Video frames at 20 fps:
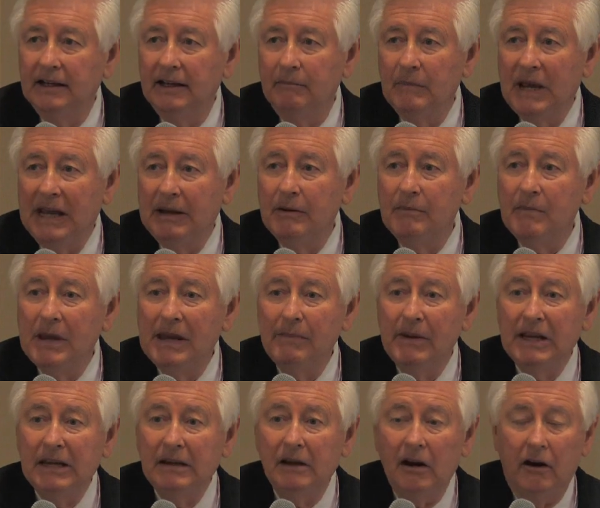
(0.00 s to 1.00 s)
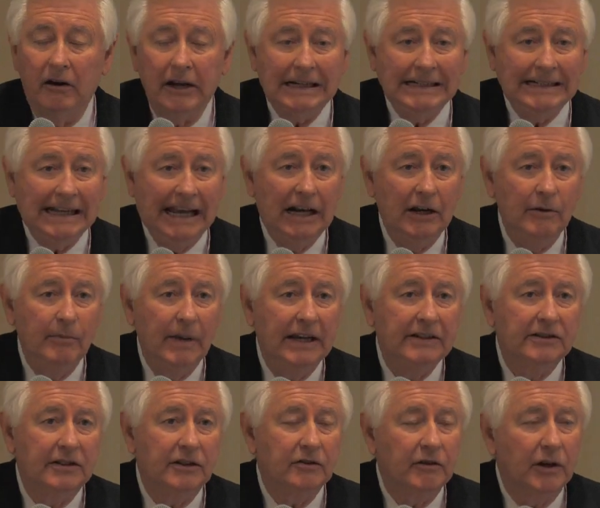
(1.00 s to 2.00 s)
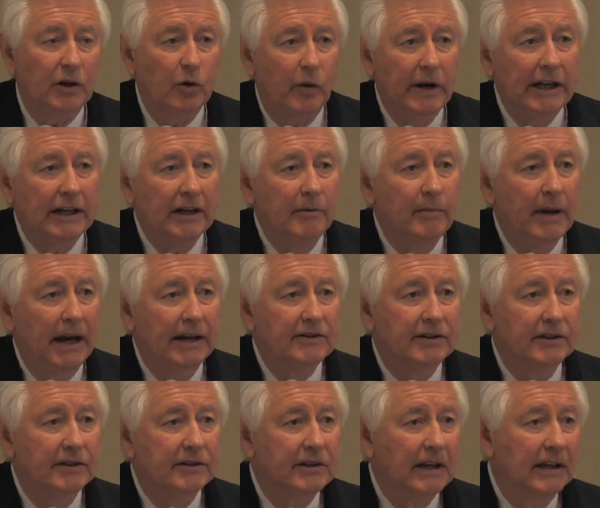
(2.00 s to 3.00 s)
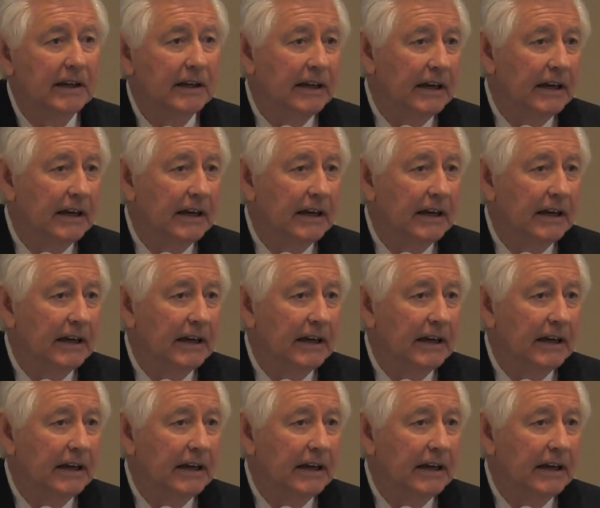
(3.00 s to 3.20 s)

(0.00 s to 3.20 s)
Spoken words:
maybe on a daily basis or on a weekly basis.